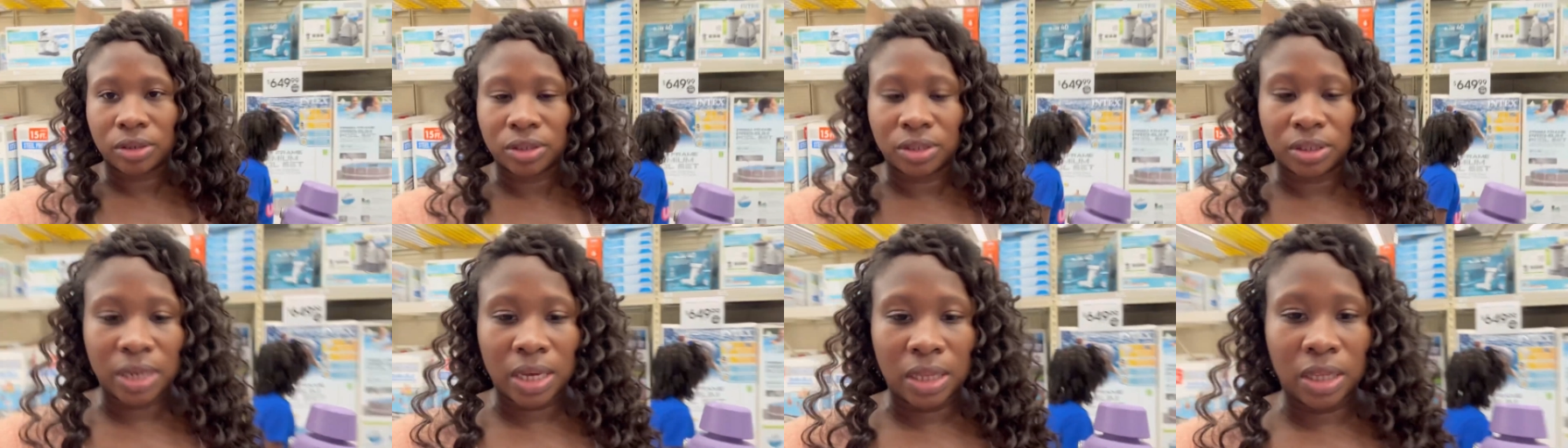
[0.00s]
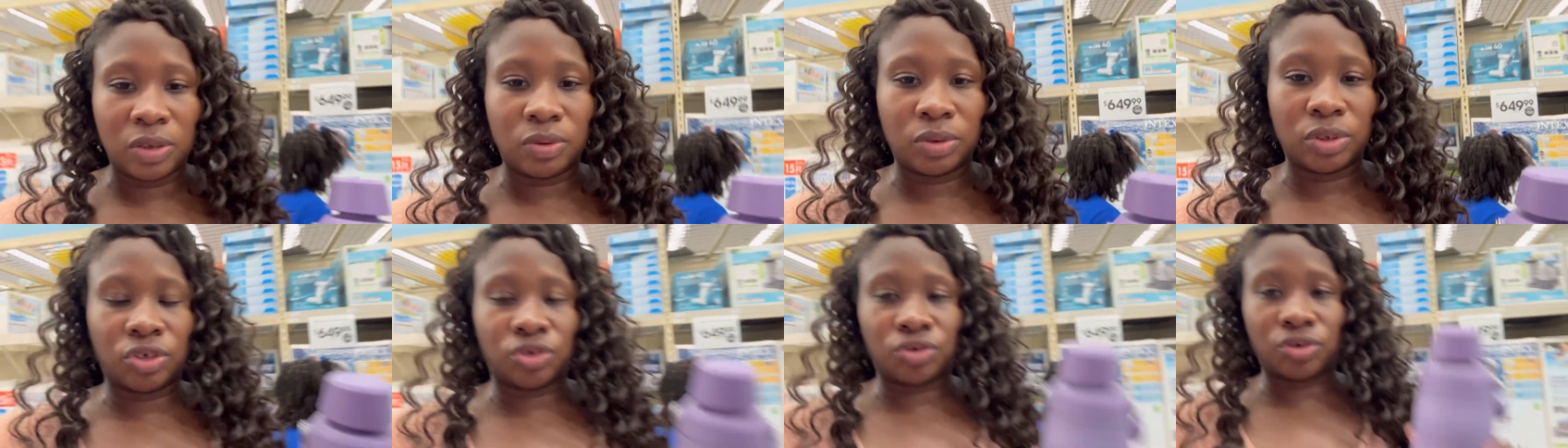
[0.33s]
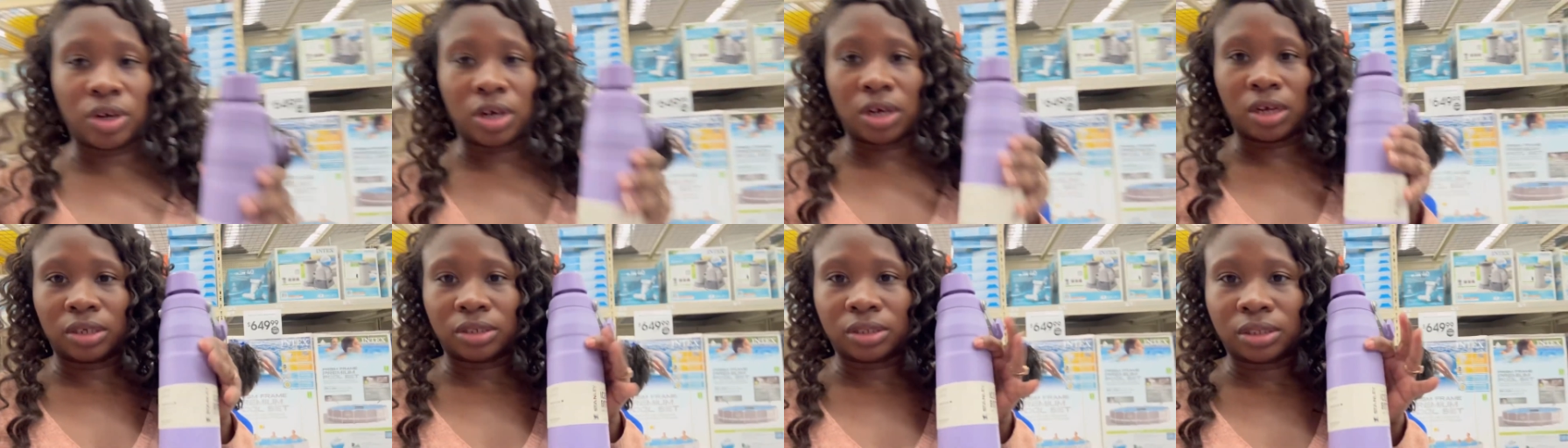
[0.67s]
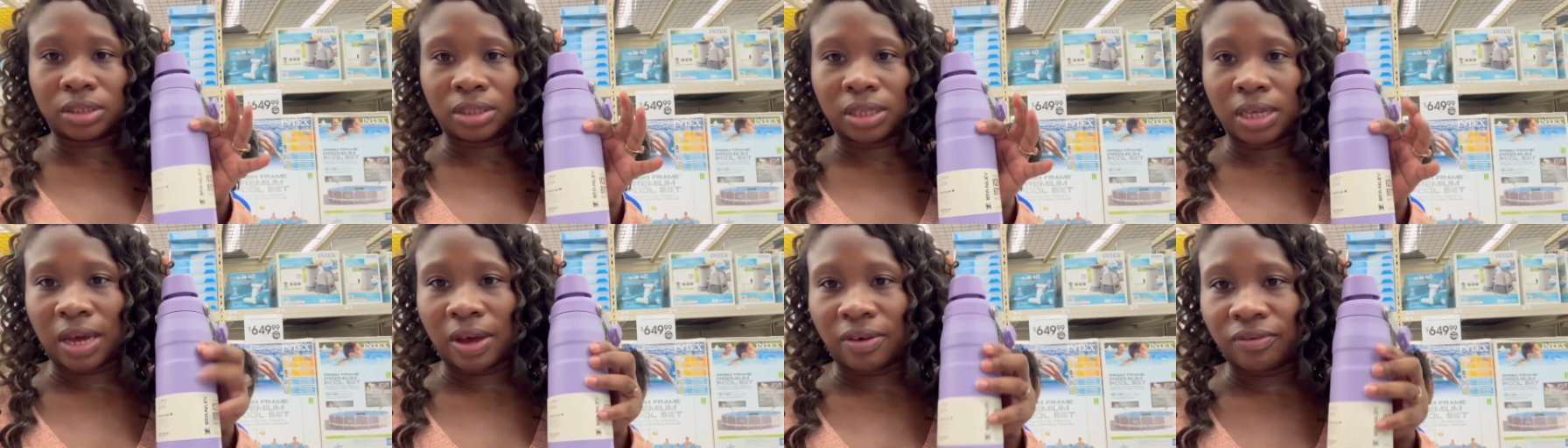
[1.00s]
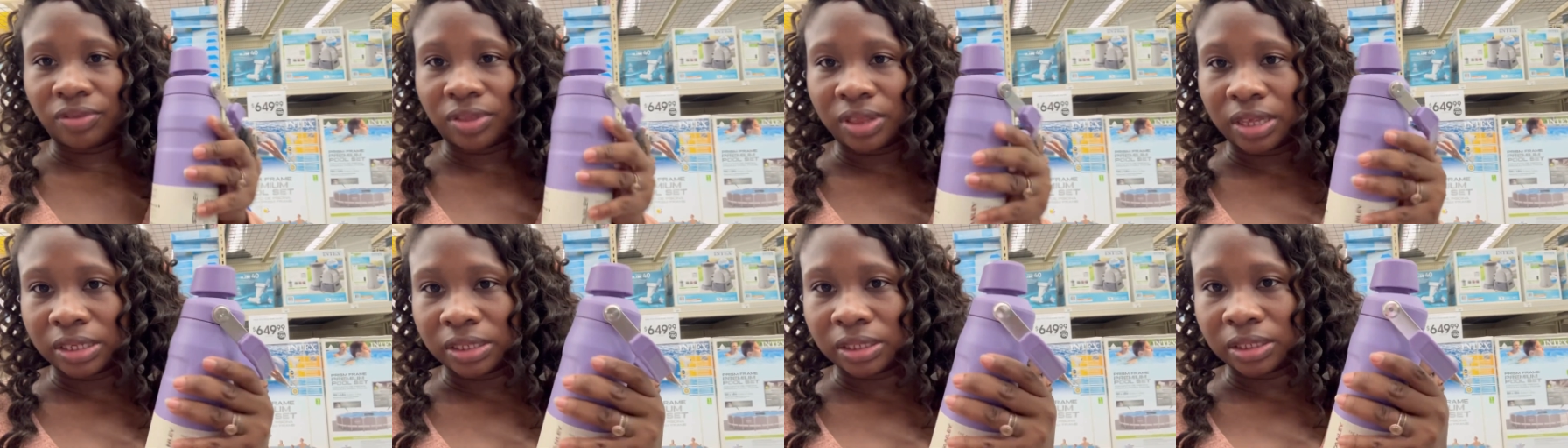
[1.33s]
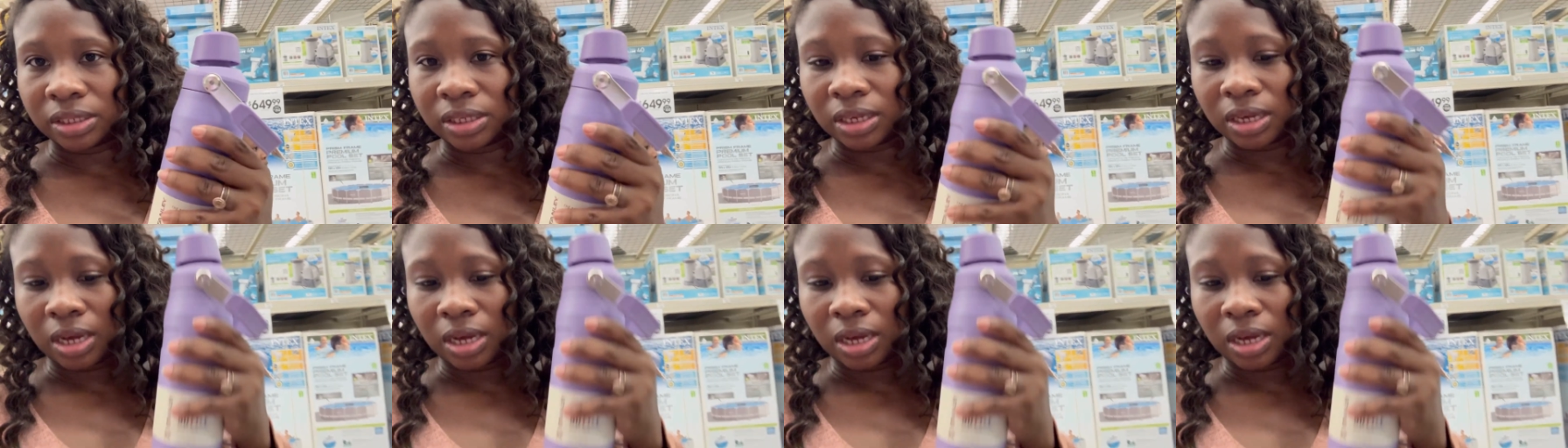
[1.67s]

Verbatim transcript: Stanley's with straws. They have this